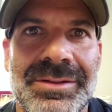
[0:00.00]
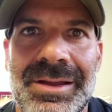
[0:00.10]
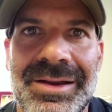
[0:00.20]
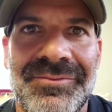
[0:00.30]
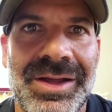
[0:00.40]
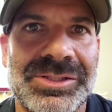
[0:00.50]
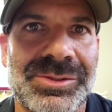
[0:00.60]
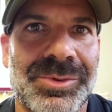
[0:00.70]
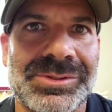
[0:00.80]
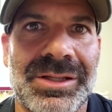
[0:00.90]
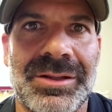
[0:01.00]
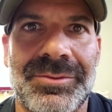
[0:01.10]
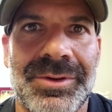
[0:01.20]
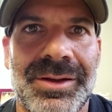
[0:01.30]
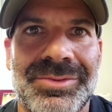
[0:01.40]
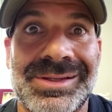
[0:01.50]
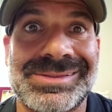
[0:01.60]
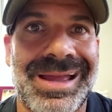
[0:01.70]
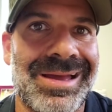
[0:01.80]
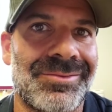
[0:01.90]
A lot of vegetables on the grill,
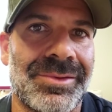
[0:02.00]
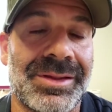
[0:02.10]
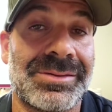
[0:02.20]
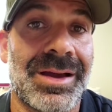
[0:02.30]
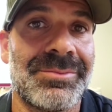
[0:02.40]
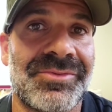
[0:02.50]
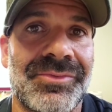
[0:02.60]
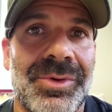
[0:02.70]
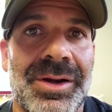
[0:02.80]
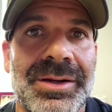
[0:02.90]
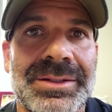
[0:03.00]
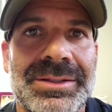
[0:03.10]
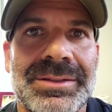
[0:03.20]
things I hadn't really done before.